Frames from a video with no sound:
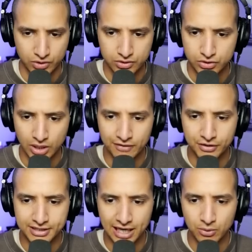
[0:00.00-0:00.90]
So every
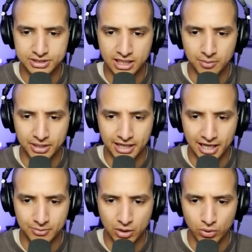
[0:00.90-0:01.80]
time we set up a
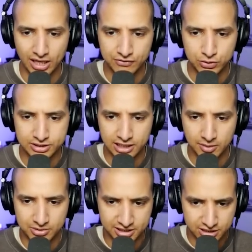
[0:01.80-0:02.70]
camera, we have to set
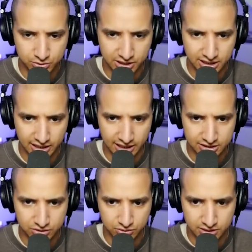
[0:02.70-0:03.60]
up the screen
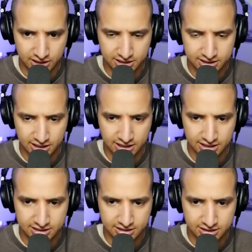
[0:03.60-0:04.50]
next. So this
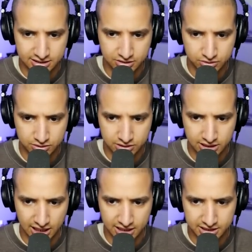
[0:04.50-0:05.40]
is the stage